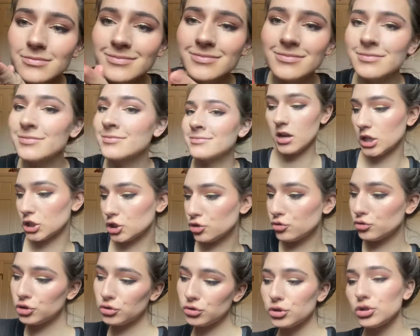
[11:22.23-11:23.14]
pad them a little
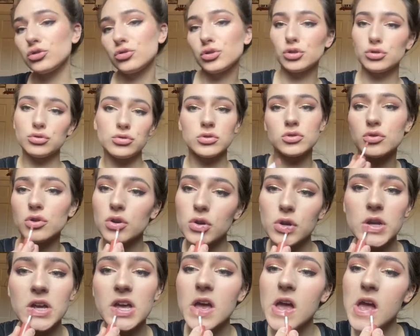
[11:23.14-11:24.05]
extra.
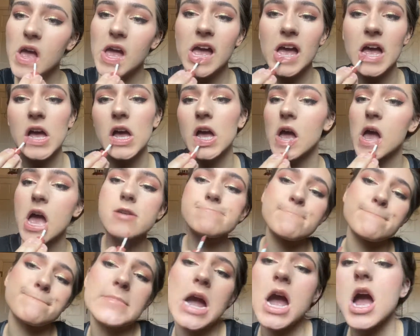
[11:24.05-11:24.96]

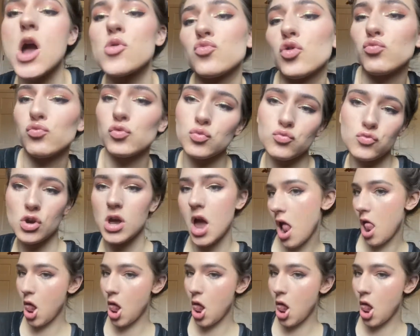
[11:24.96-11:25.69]
And then I just took